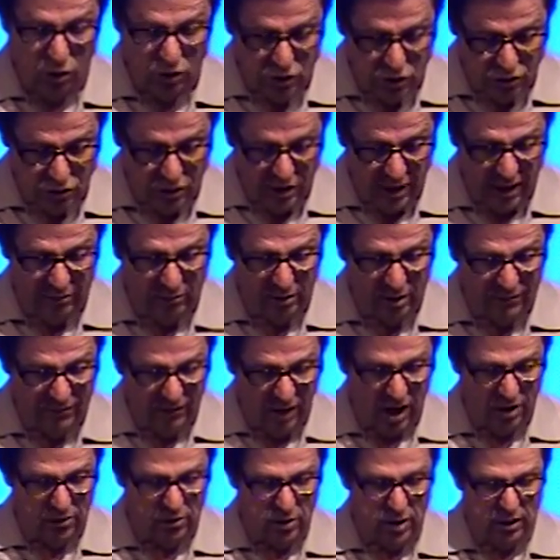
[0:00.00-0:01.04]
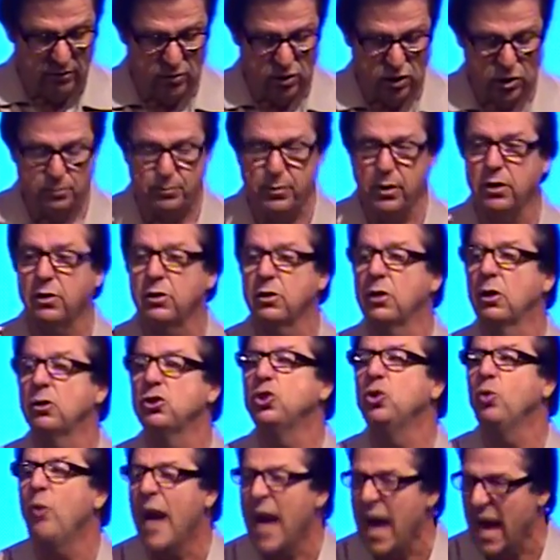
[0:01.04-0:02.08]
should your Heavenly Father give the Spirit to those
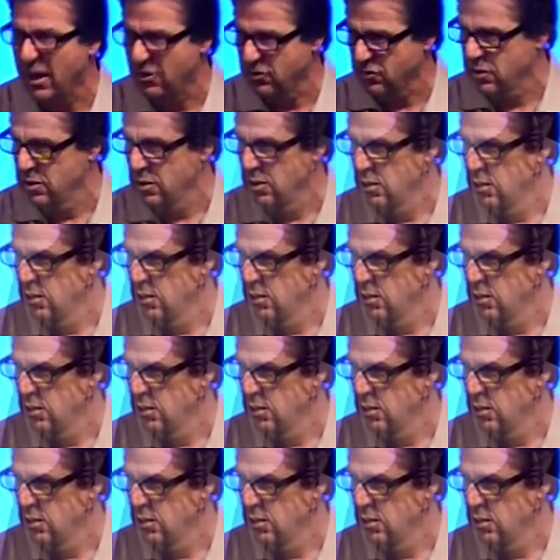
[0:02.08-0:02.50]
who ask?